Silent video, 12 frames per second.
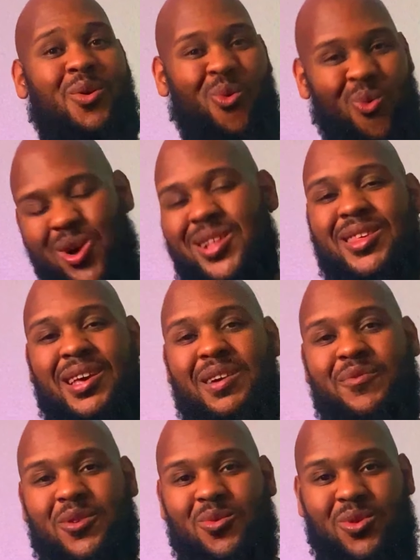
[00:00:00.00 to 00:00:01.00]
One
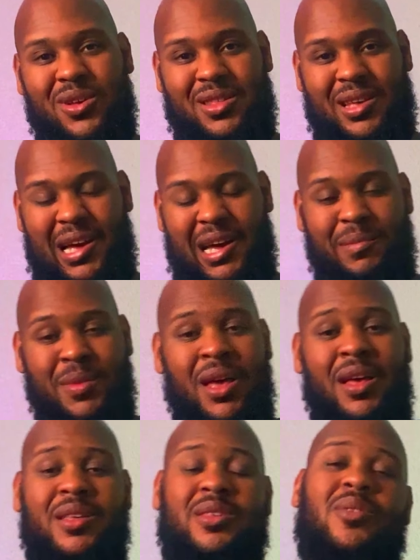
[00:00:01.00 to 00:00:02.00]
time for the one
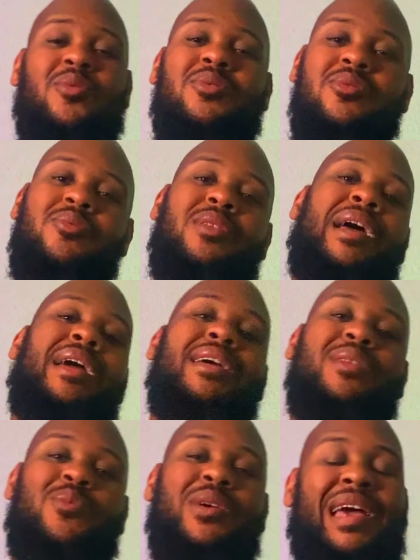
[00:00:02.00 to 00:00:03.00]
time. So
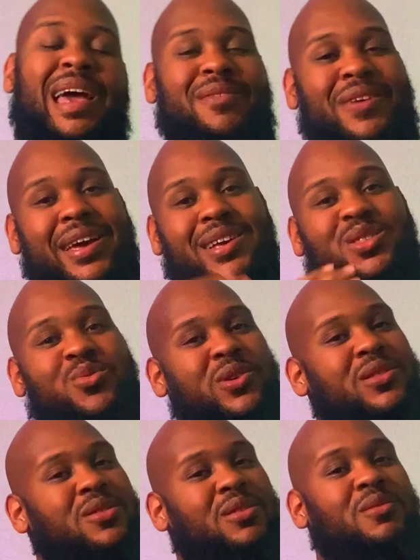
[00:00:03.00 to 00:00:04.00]
today we have a
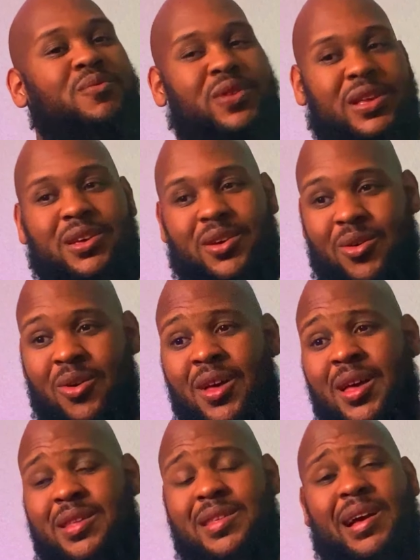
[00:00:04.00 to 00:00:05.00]
trenches video.
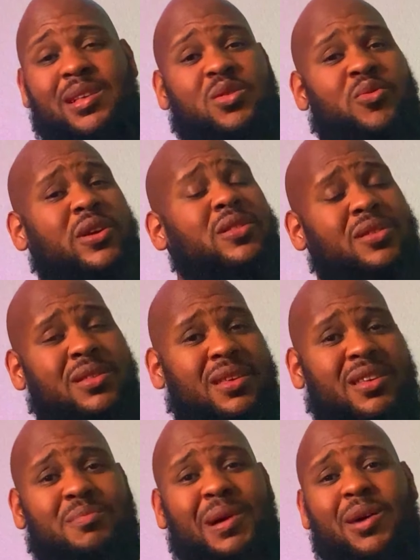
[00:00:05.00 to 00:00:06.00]
Now, trenches
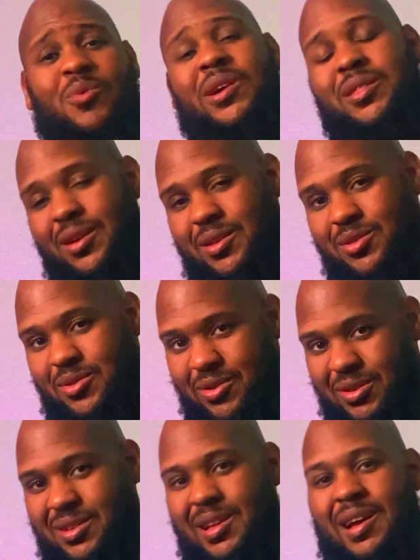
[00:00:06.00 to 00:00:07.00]
is my weight loss
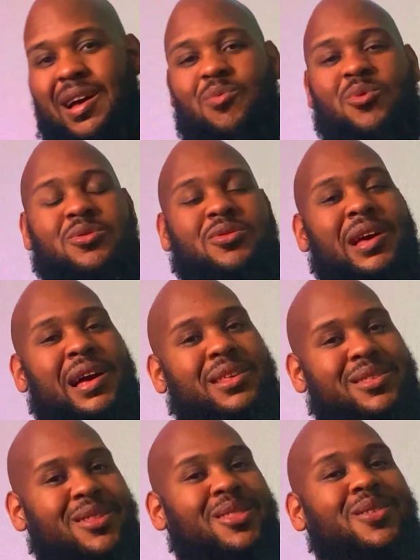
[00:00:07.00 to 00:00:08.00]
journey. Now, I want you
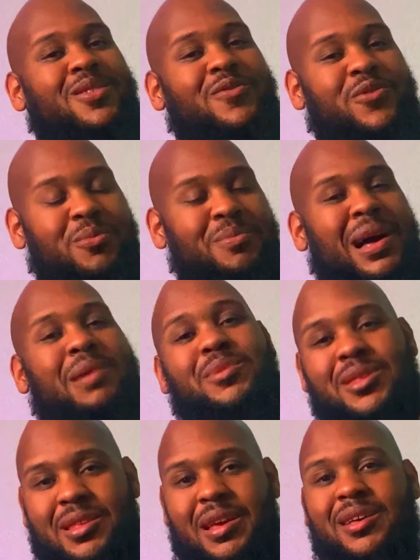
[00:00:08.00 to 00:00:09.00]
guys to learn from my
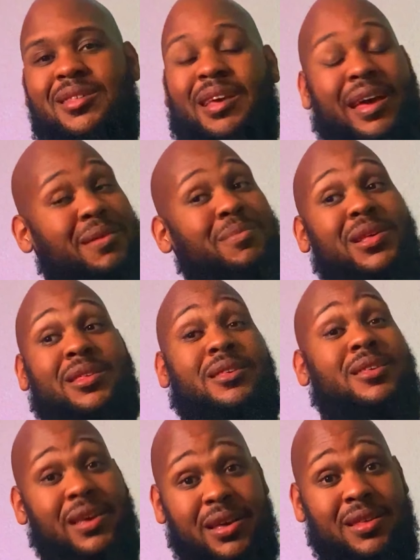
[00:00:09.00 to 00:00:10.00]
mistakes and my
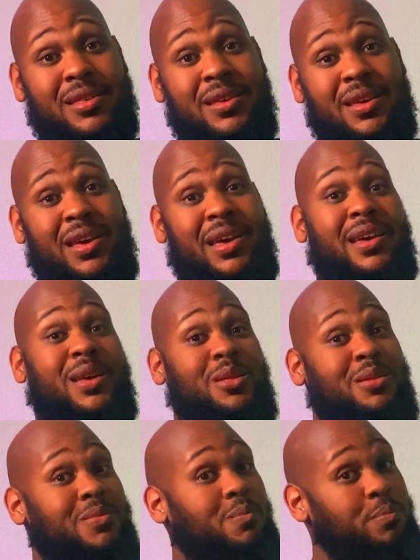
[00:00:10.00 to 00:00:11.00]
success
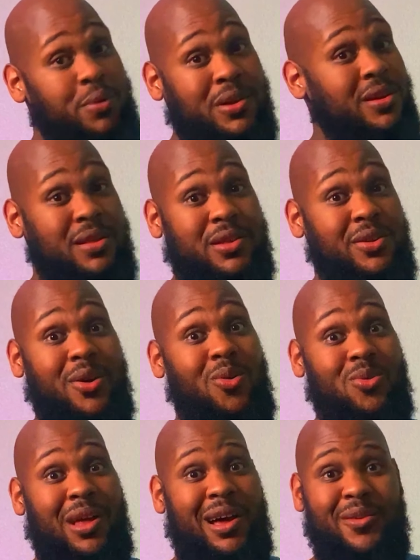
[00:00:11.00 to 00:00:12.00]
and put it into your
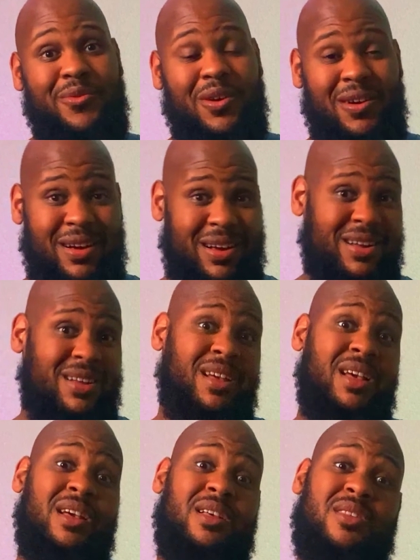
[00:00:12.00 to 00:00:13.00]
own life, all right?
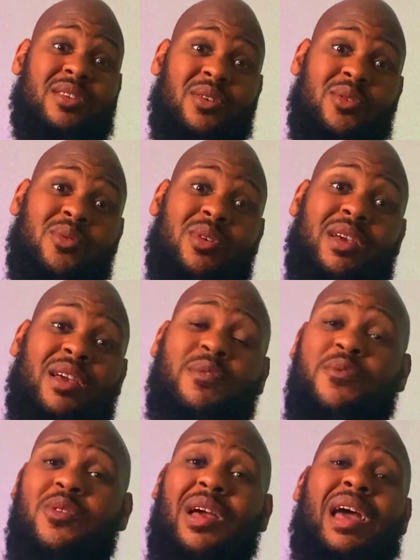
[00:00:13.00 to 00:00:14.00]
So
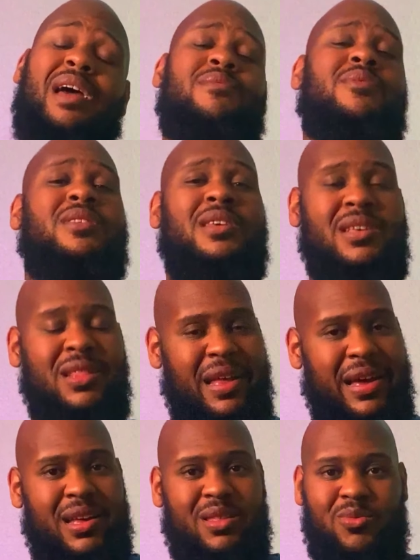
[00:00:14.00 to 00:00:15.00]
if you haven't seen
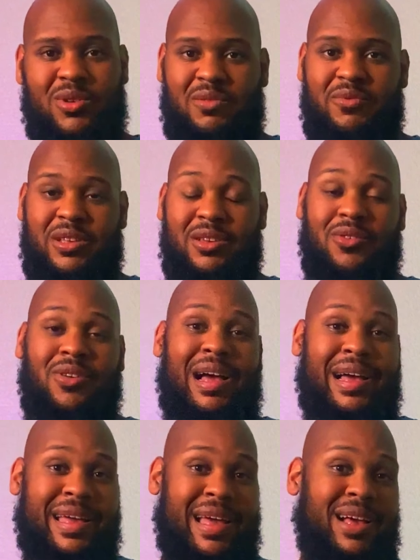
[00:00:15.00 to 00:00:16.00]
last week's video,
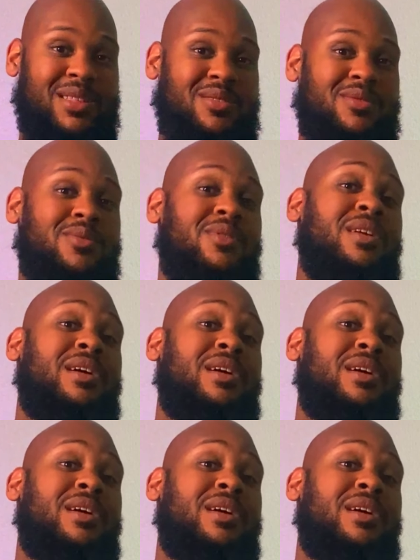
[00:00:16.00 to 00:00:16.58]
I got you.